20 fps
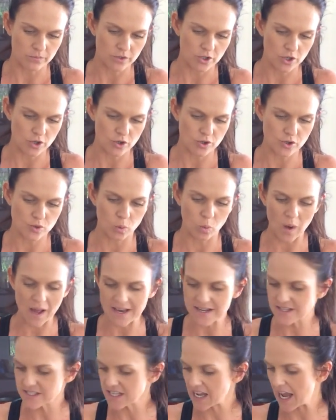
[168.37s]
you use
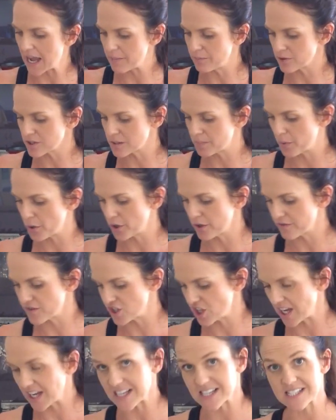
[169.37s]
1 tablespoon of
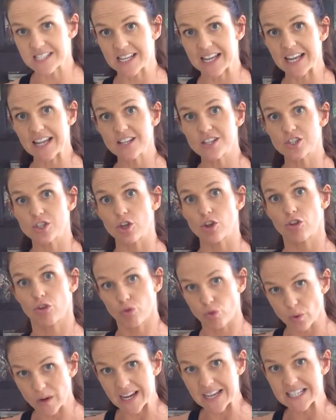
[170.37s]
chia seeds to
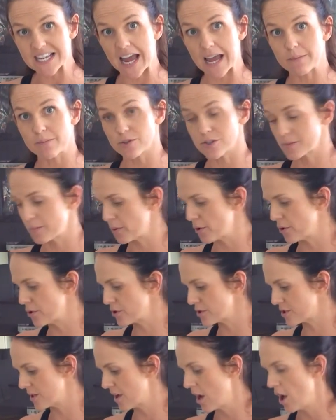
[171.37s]
3
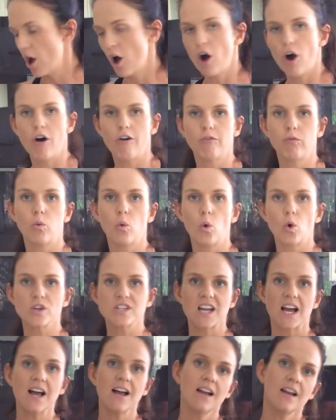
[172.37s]
tablespoons of
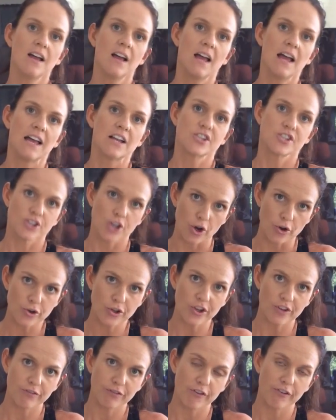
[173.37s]
water.
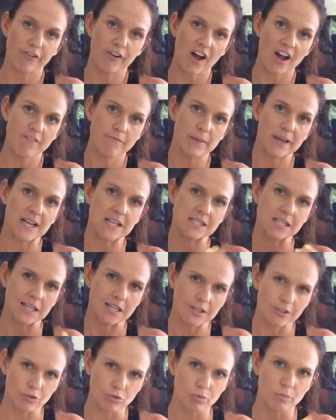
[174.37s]
Soak it for 5 minutes and
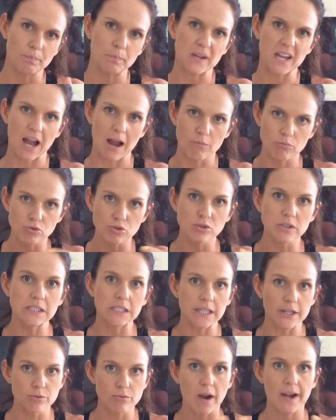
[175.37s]
it'll become
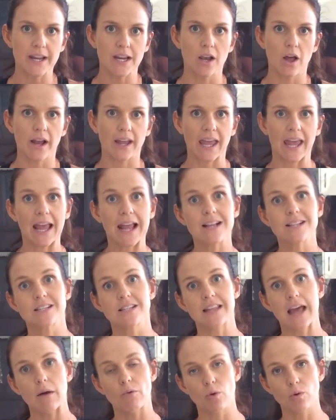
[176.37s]
really runny like eggs,
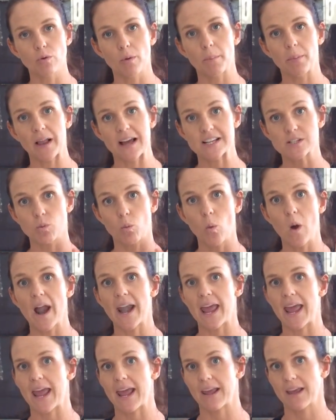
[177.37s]
and that will replace 1
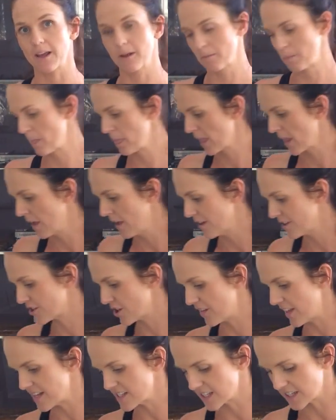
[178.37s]
egg.
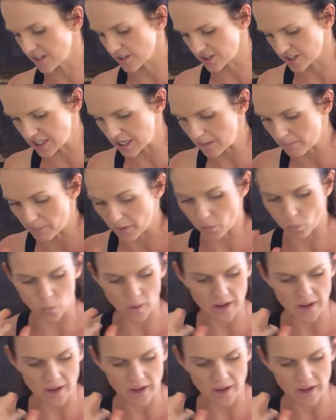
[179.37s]
So there's a little tip, but